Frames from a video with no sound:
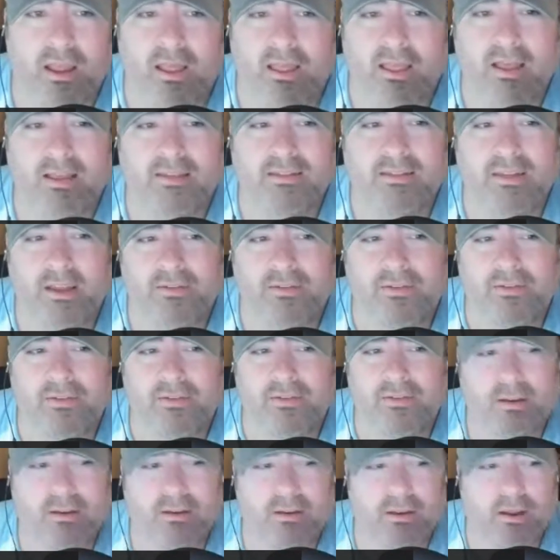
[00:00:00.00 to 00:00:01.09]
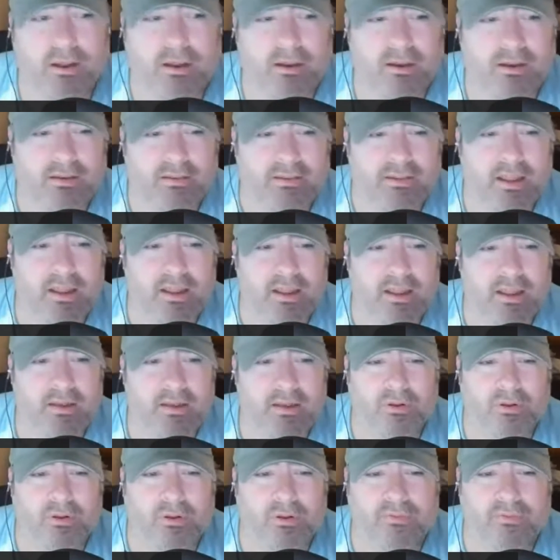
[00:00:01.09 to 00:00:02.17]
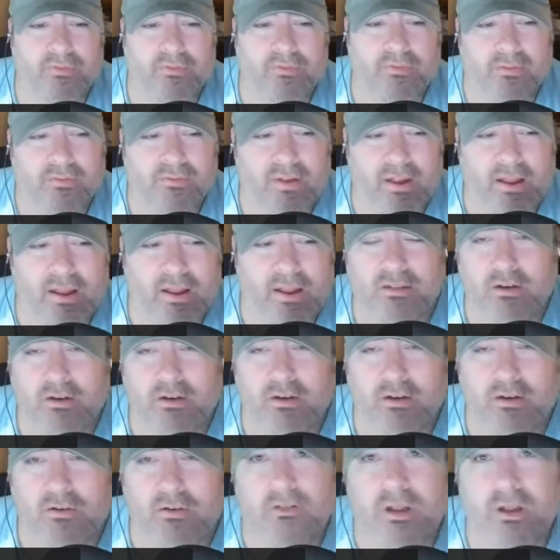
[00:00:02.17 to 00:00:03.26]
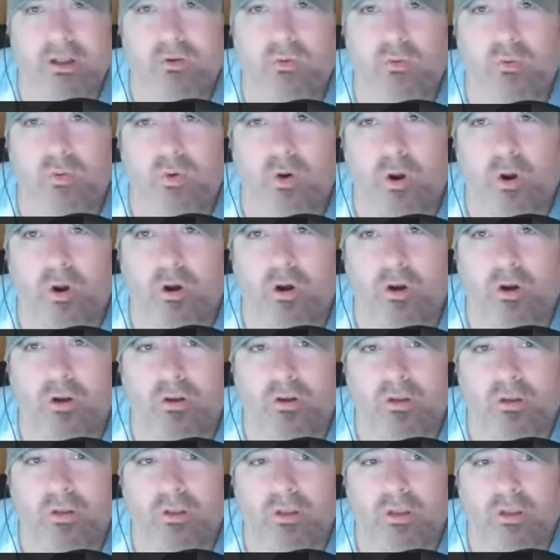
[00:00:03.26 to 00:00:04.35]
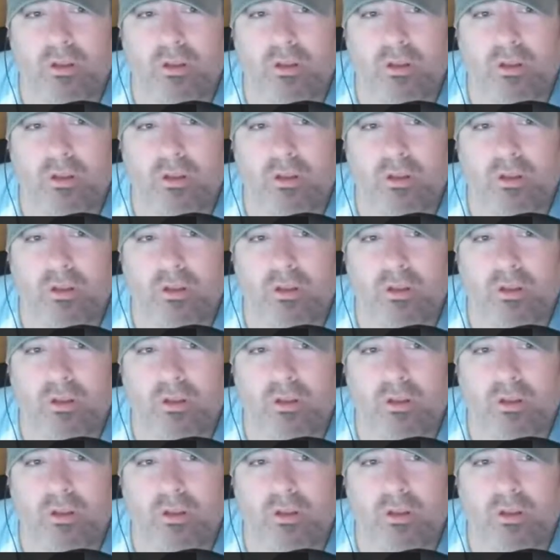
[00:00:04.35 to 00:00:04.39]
That's definitely an example of fan service done wrong.